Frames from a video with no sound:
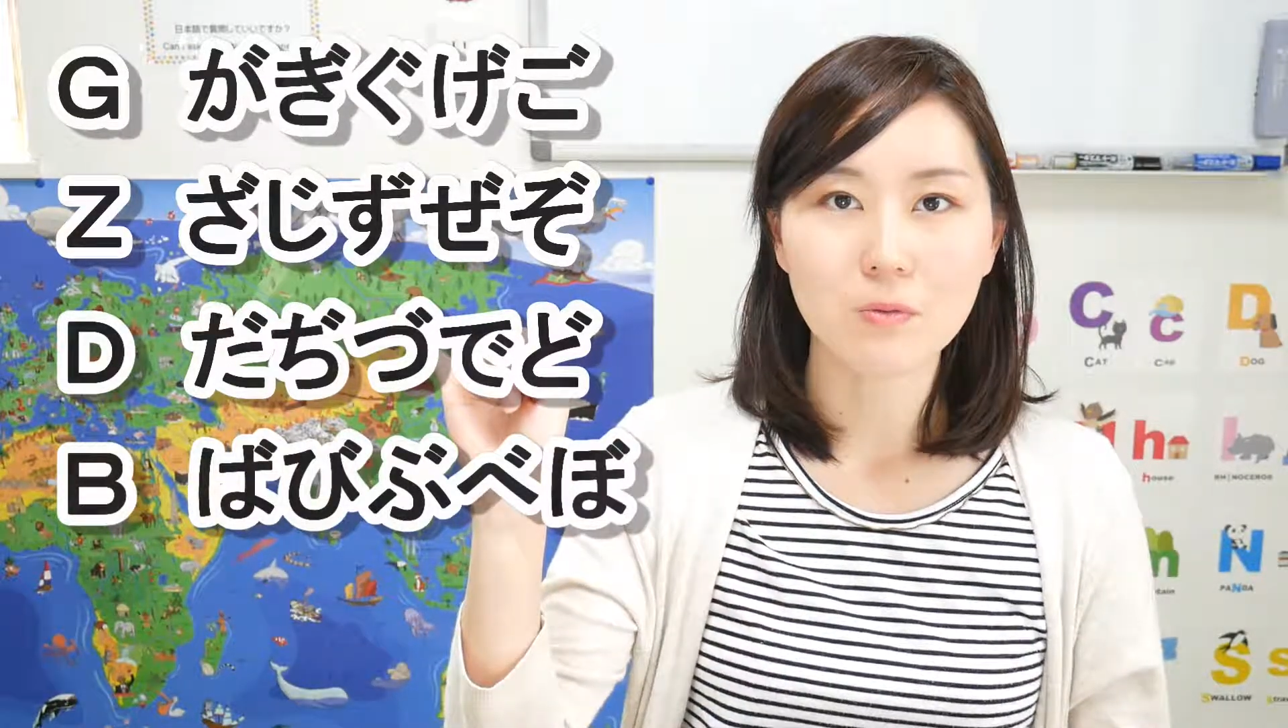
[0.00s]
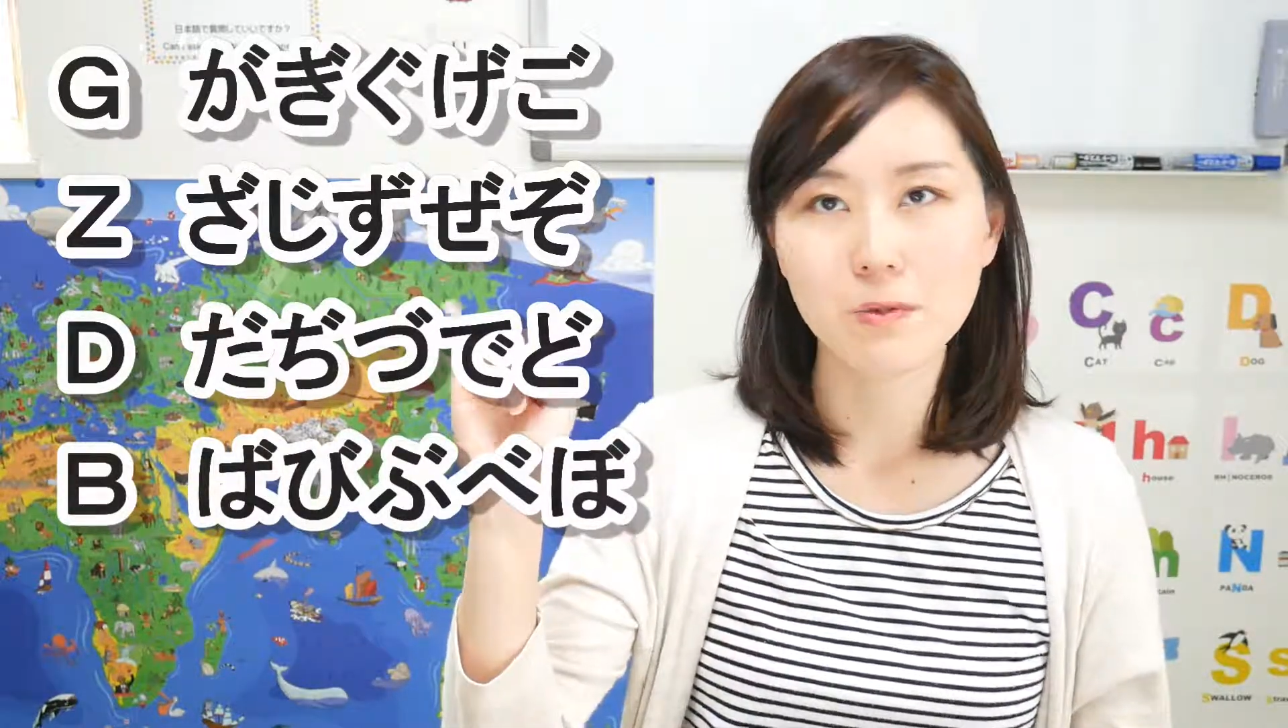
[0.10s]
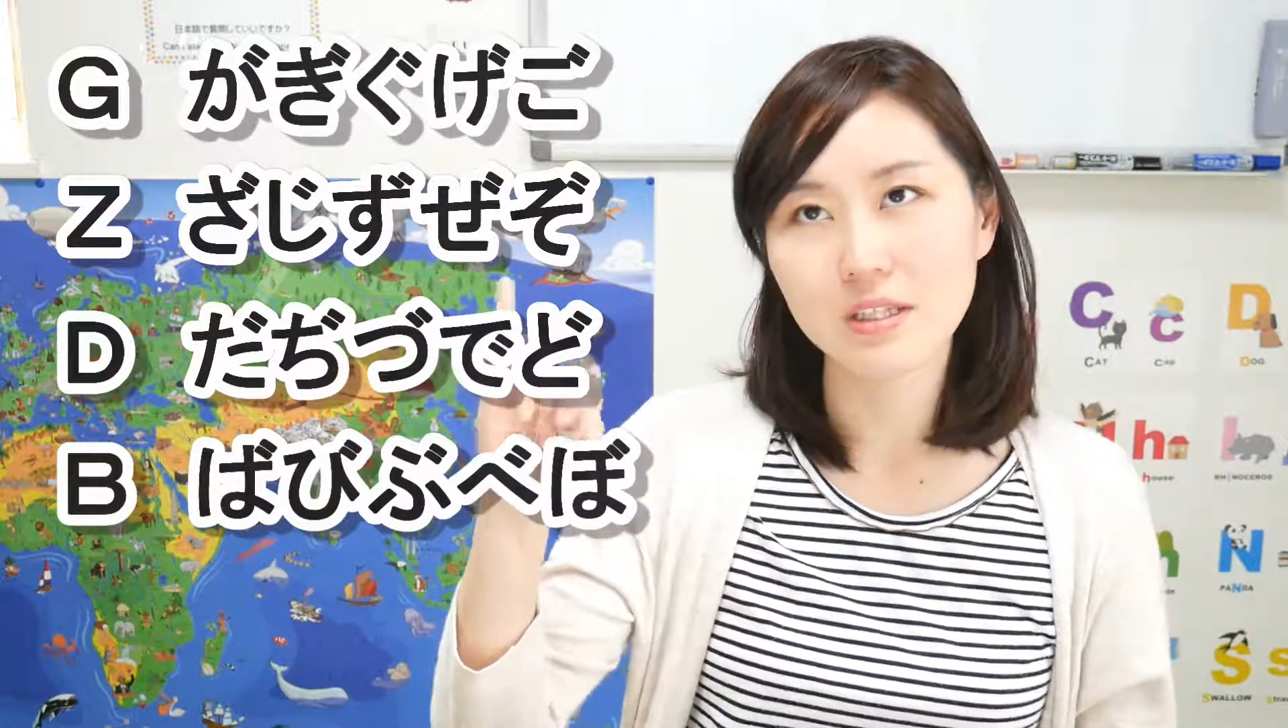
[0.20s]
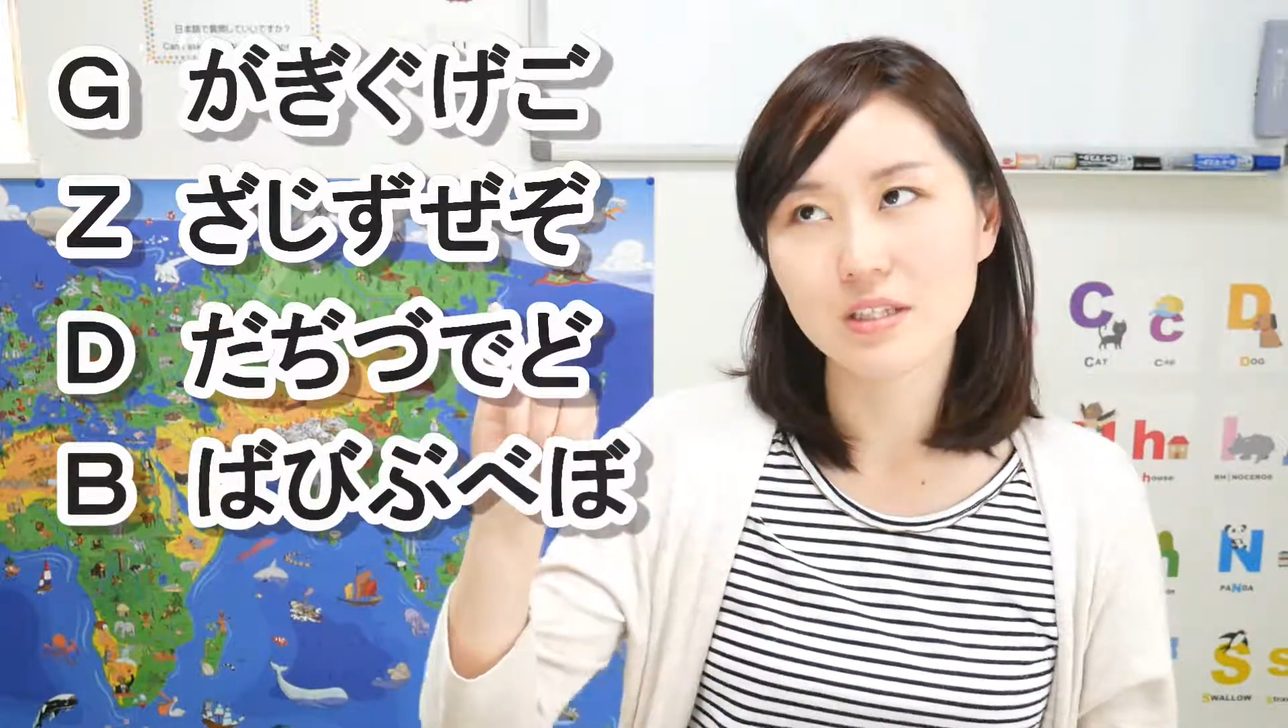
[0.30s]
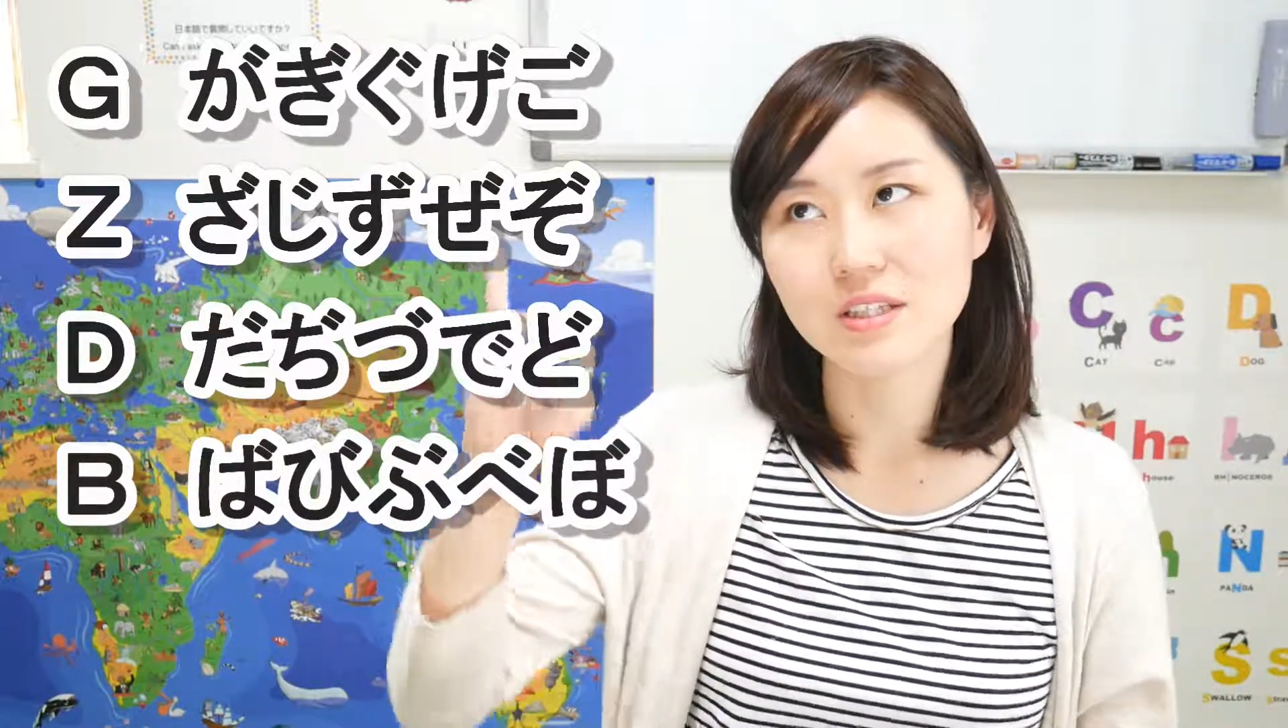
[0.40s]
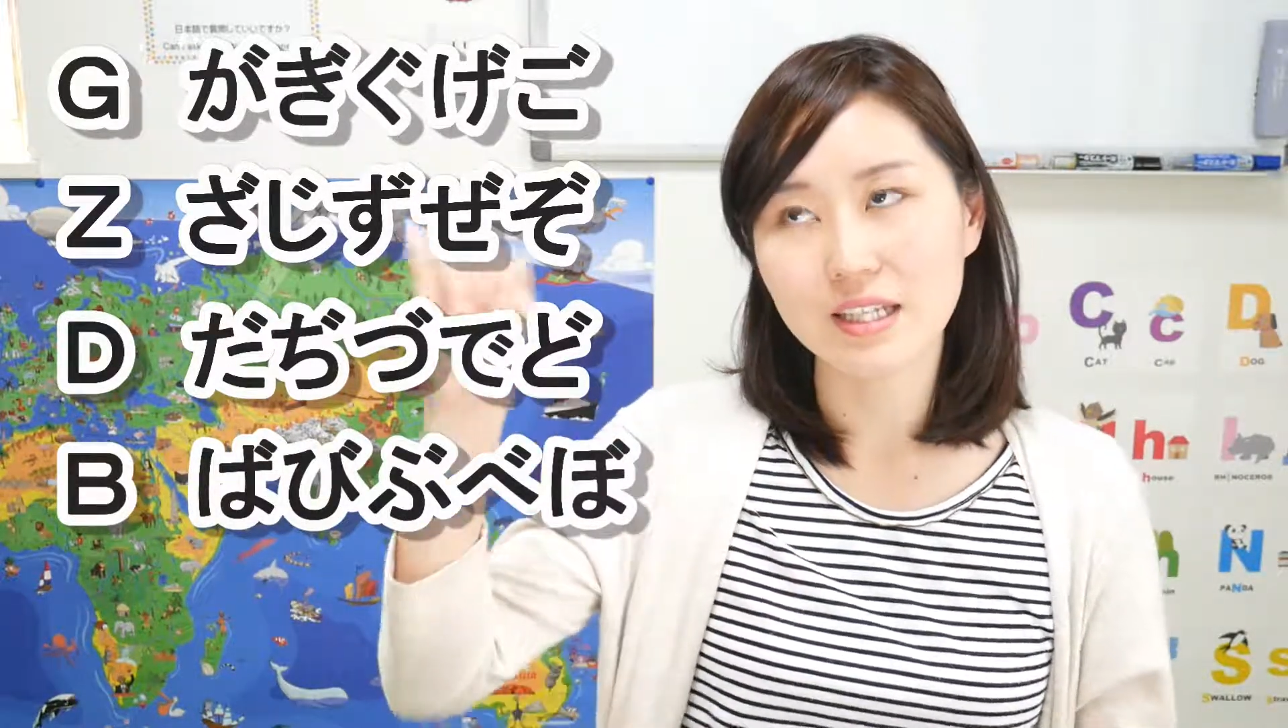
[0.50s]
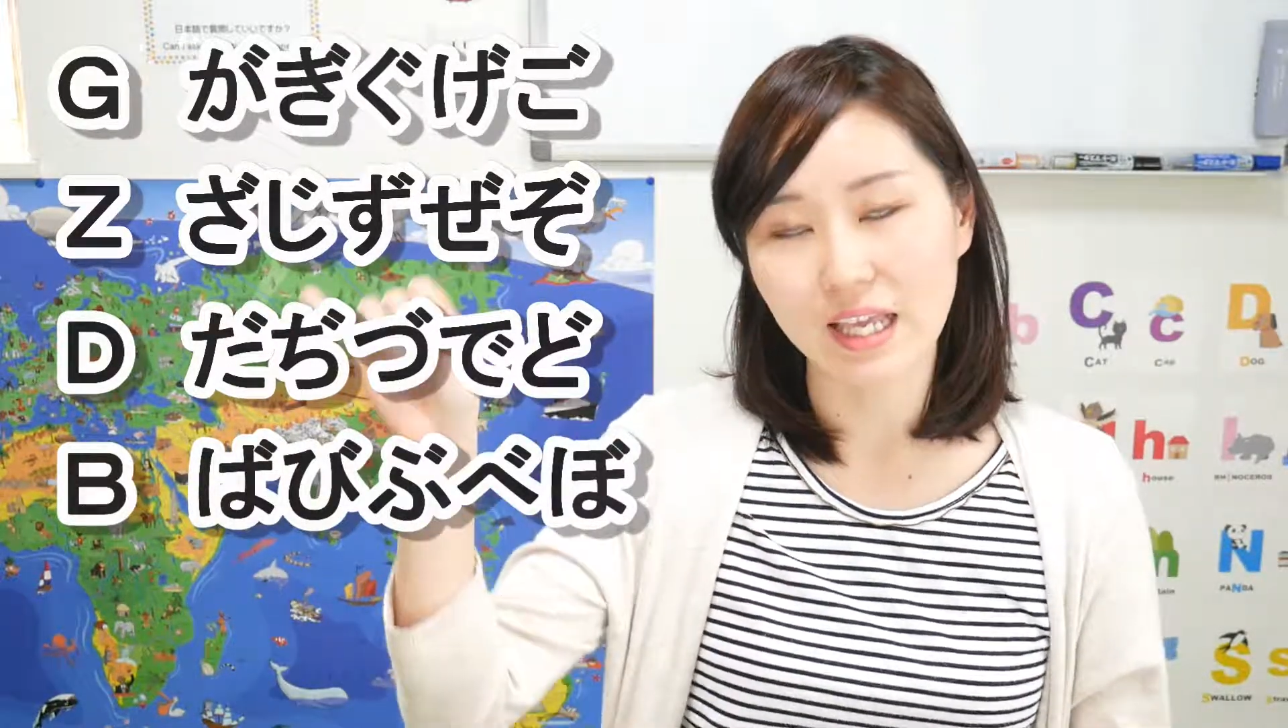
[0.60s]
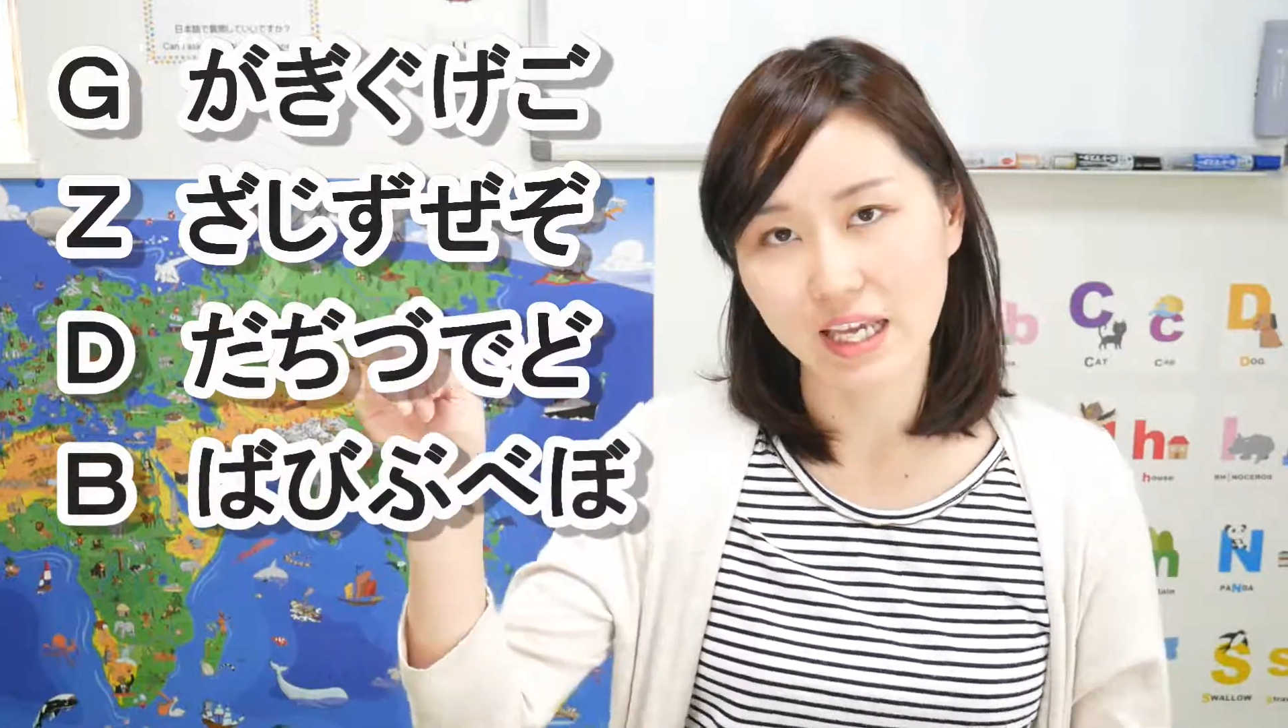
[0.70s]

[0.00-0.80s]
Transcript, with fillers: with the